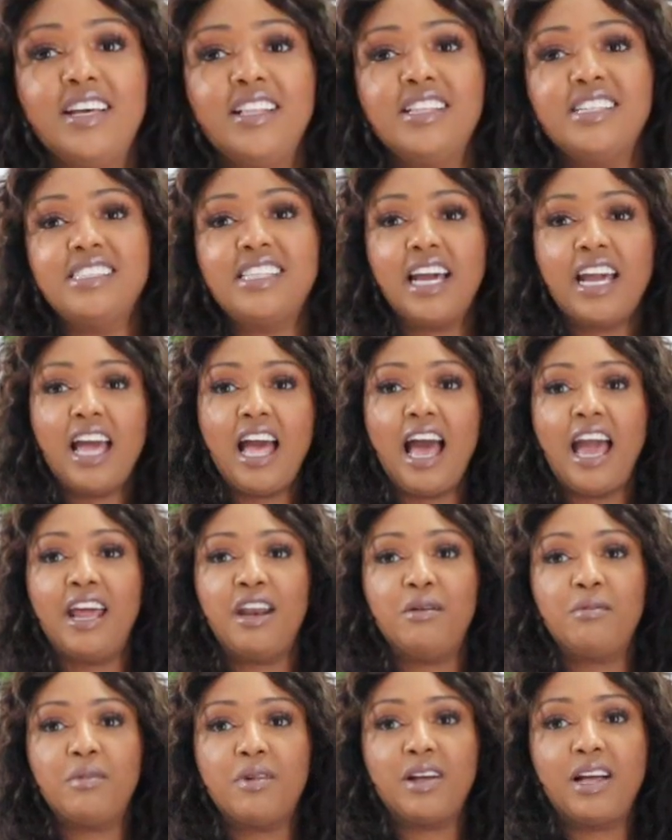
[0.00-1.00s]
The second
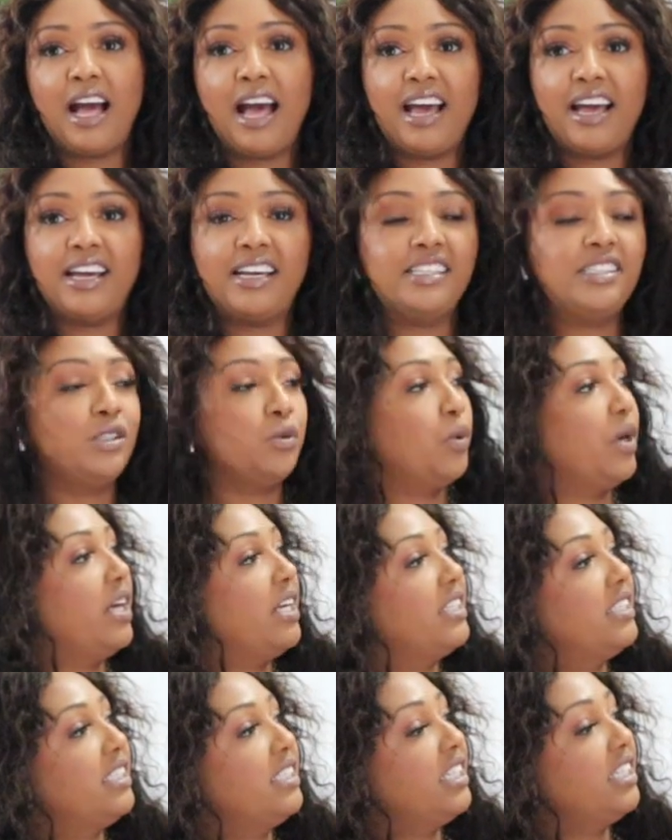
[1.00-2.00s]
item, guys,
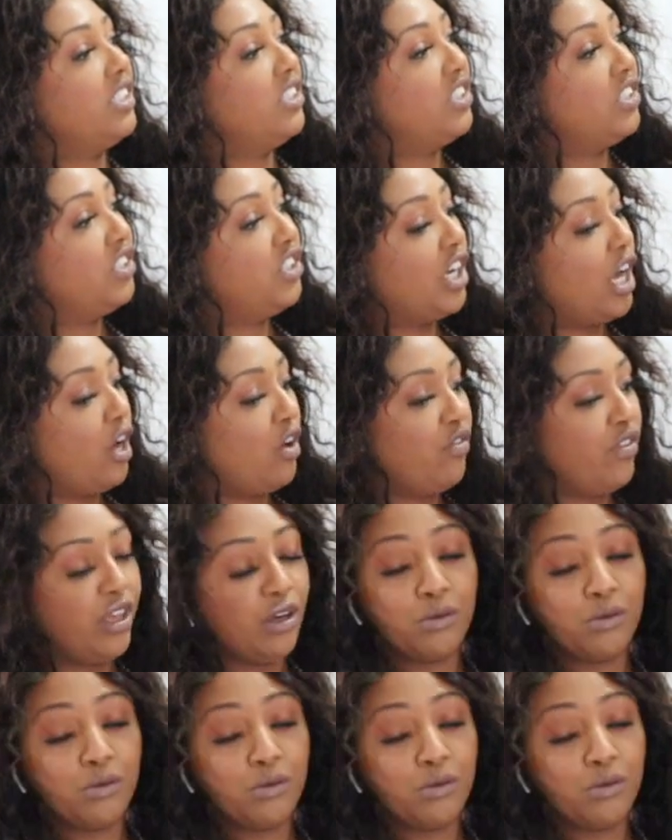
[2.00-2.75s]
was this shelf.